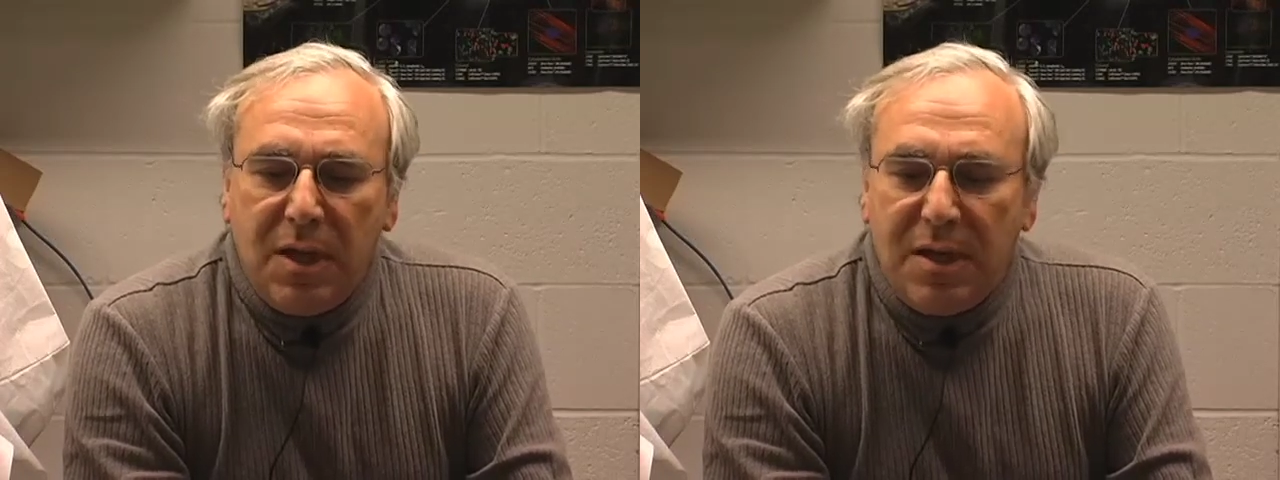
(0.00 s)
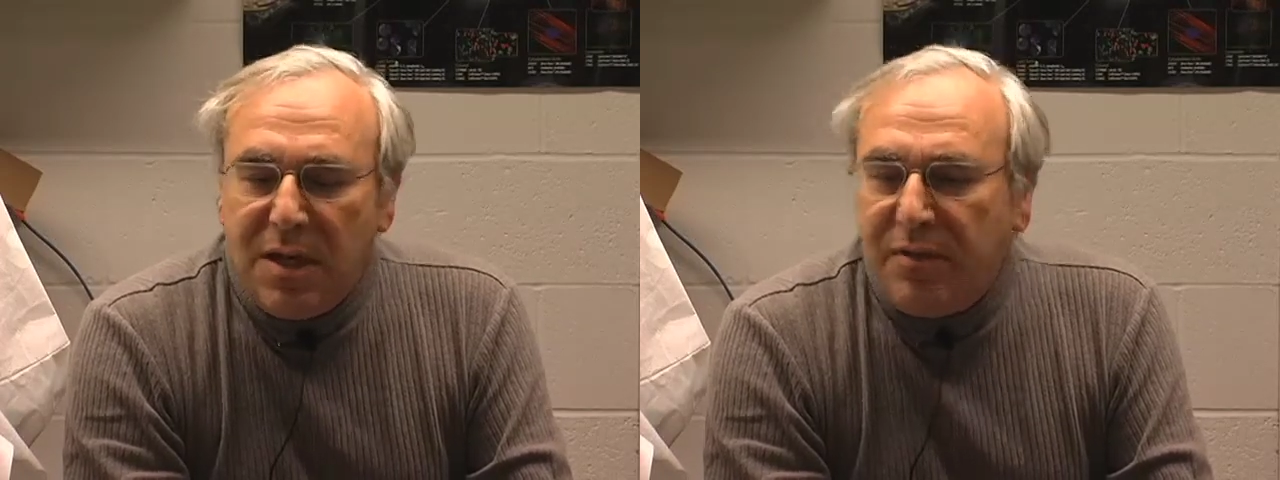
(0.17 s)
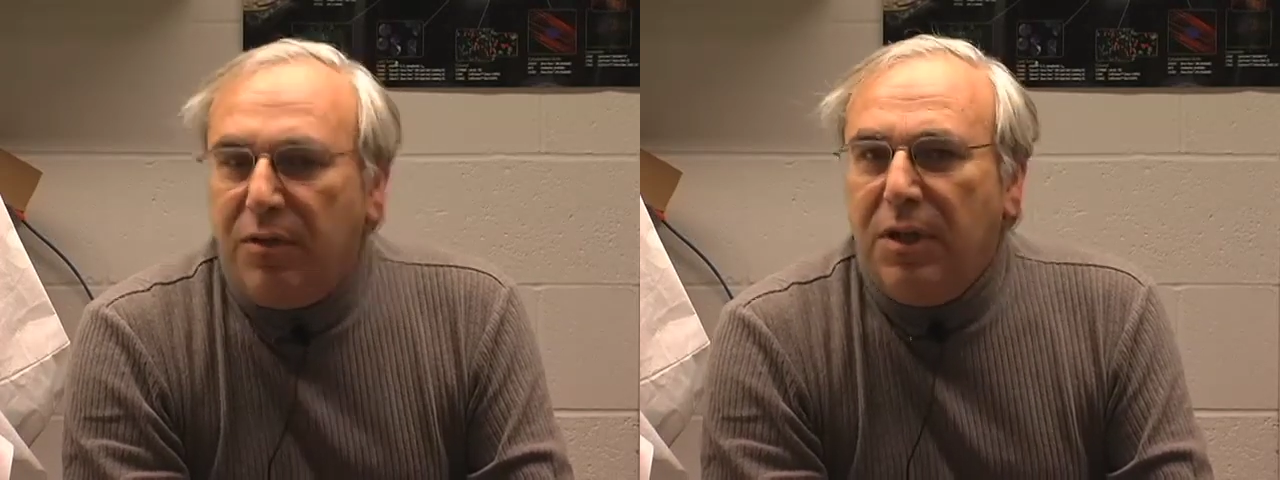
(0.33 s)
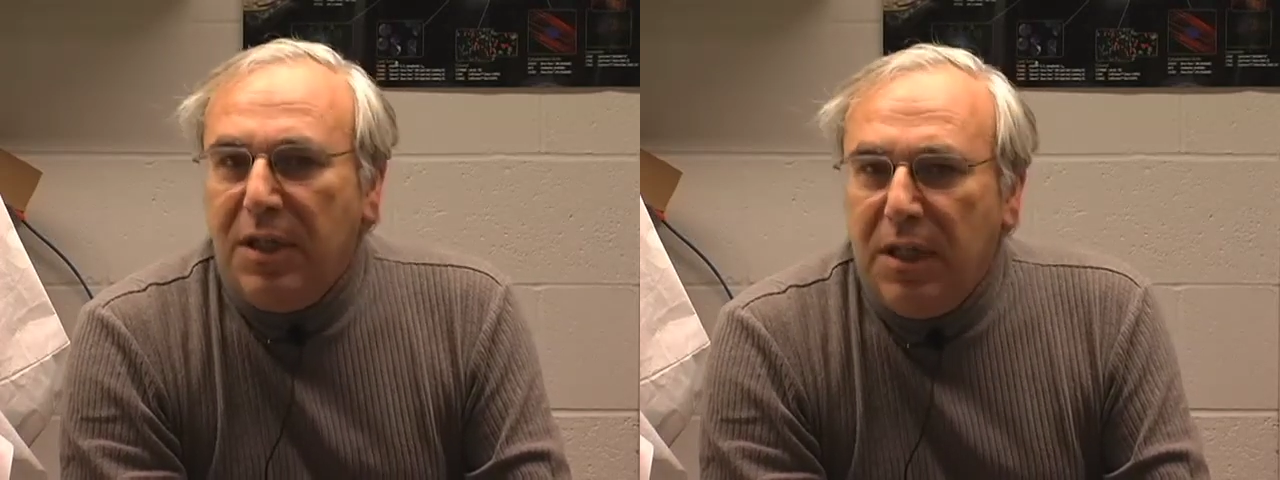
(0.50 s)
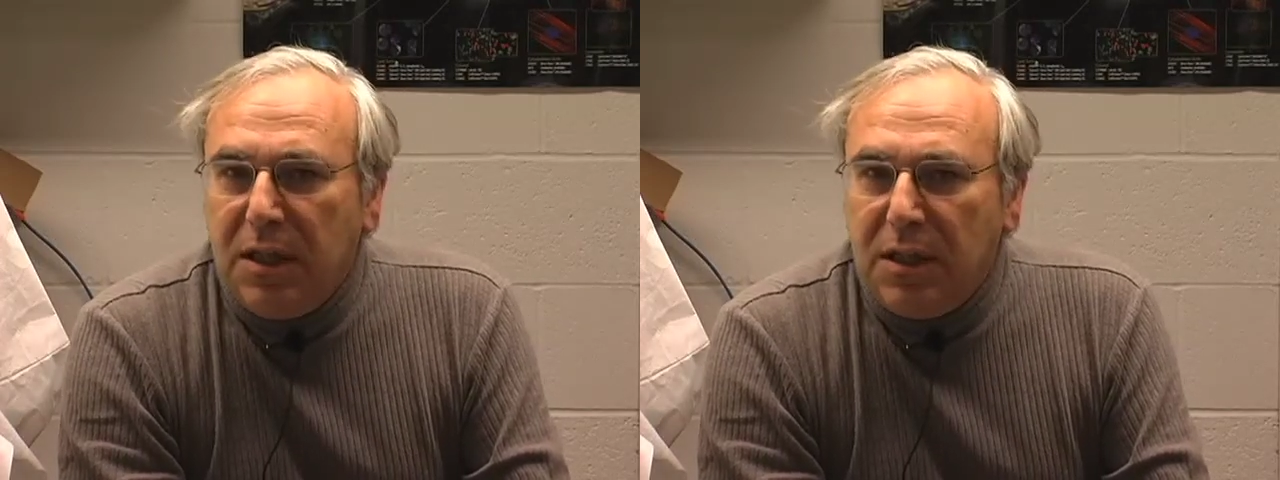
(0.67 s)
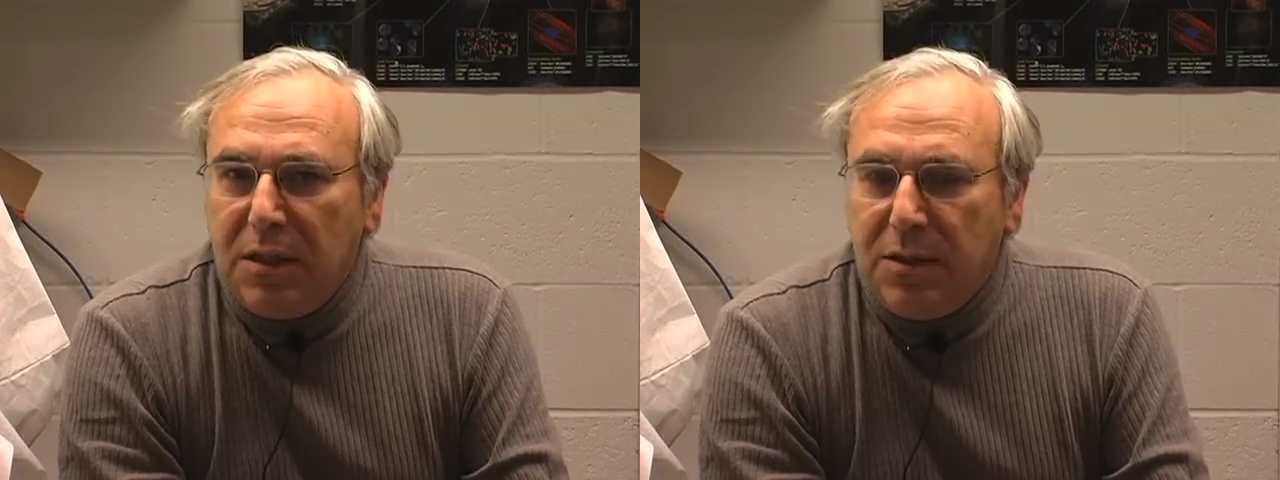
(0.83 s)
never
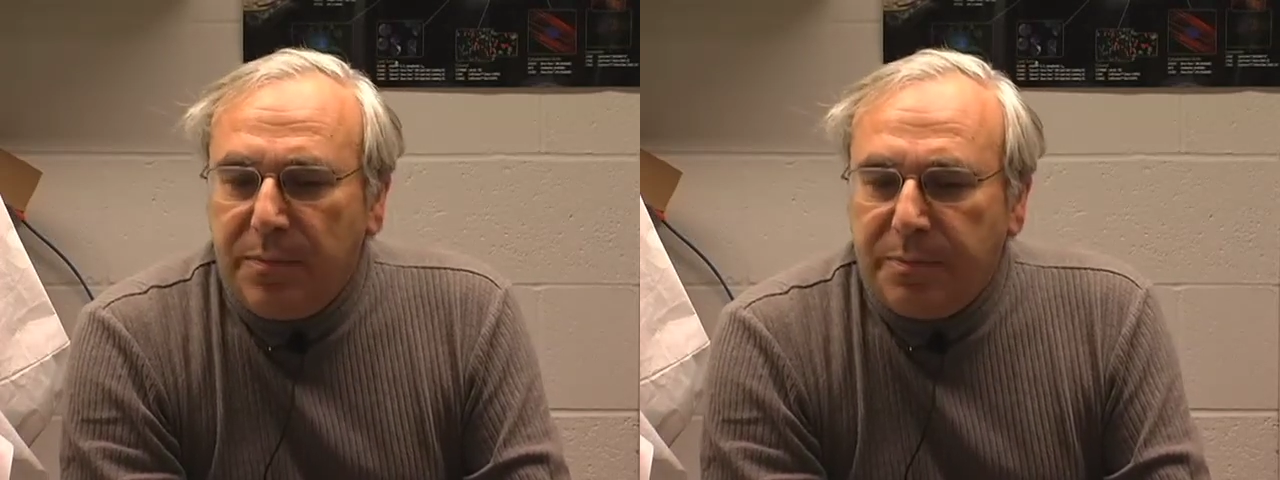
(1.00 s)
heal.